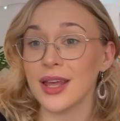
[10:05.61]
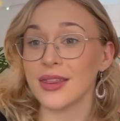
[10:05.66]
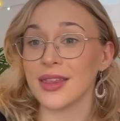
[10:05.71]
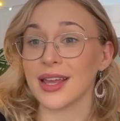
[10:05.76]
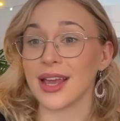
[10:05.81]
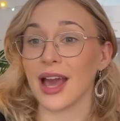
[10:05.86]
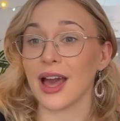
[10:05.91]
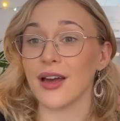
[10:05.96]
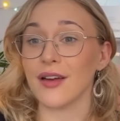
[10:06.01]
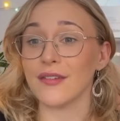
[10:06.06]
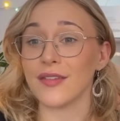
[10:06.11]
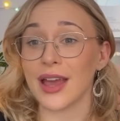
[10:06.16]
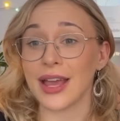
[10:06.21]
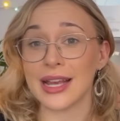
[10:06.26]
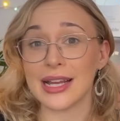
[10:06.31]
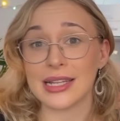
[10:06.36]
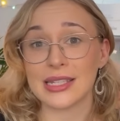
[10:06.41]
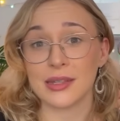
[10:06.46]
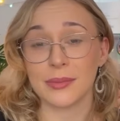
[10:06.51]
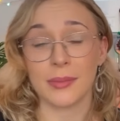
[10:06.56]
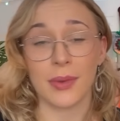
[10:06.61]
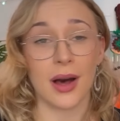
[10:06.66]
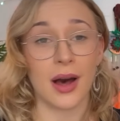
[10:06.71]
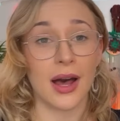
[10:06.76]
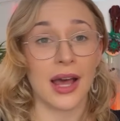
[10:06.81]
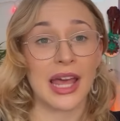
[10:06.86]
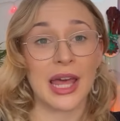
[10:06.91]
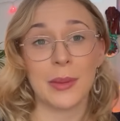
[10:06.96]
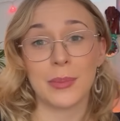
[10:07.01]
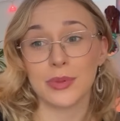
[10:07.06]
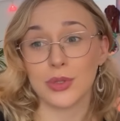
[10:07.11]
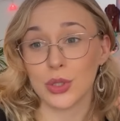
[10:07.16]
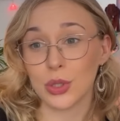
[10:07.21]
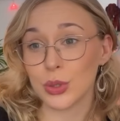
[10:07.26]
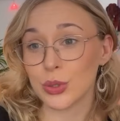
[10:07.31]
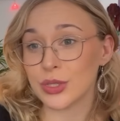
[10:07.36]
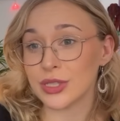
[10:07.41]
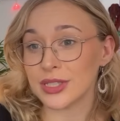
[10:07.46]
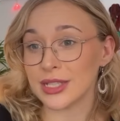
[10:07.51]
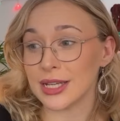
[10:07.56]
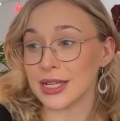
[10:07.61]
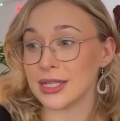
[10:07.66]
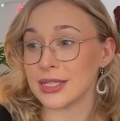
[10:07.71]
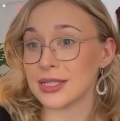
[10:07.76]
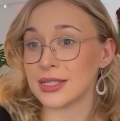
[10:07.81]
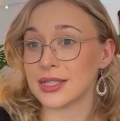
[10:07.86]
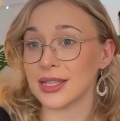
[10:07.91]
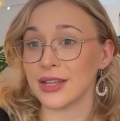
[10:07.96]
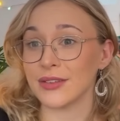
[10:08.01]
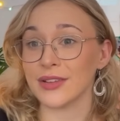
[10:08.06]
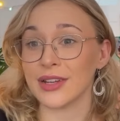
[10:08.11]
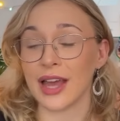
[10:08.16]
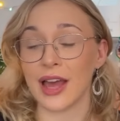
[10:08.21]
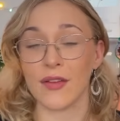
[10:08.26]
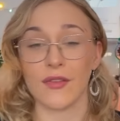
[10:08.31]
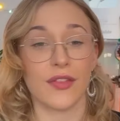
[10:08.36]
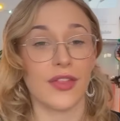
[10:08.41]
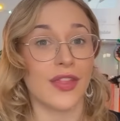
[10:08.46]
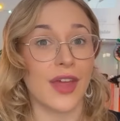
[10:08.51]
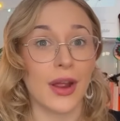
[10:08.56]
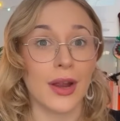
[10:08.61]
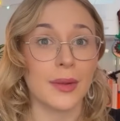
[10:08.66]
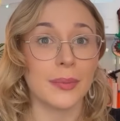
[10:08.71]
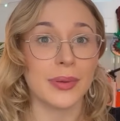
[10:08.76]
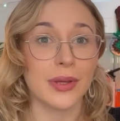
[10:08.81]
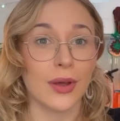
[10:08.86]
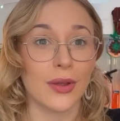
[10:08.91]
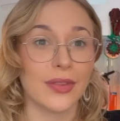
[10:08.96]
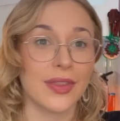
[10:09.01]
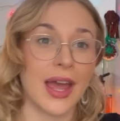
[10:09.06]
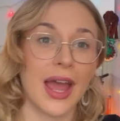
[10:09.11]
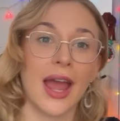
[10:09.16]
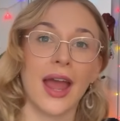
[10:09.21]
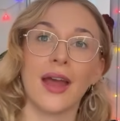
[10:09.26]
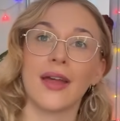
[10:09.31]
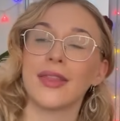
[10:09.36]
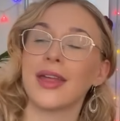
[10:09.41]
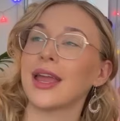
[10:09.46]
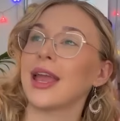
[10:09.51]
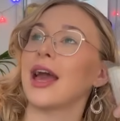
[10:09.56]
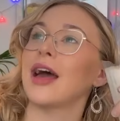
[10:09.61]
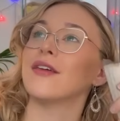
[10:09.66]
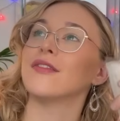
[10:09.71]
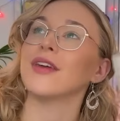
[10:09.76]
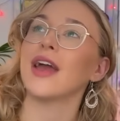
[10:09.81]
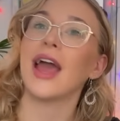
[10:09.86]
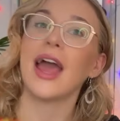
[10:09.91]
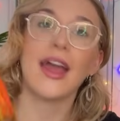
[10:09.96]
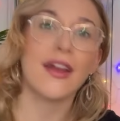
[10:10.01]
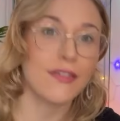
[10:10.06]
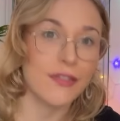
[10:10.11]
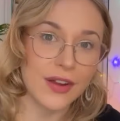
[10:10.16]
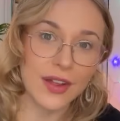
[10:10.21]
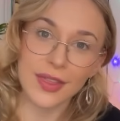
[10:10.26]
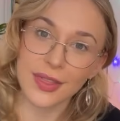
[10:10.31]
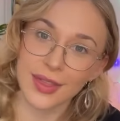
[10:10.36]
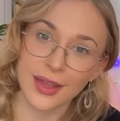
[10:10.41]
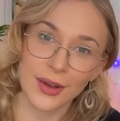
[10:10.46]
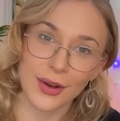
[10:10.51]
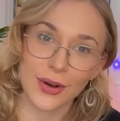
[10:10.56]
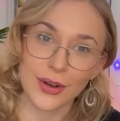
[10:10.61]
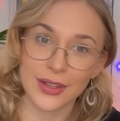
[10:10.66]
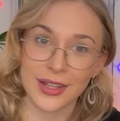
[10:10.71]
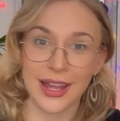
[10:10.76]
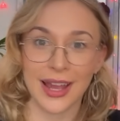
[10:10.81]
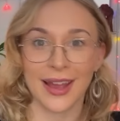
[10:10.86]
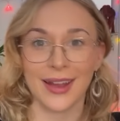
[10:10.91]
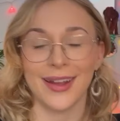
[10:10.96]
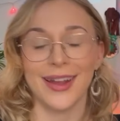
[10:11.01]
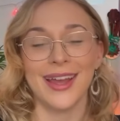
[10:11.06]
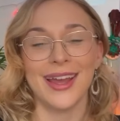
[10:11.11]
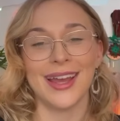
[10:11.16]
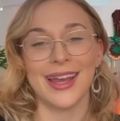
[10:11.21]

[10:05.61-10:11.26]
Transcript: They have ASMR, hypnosis. They even have therapy on there. They have everything on there.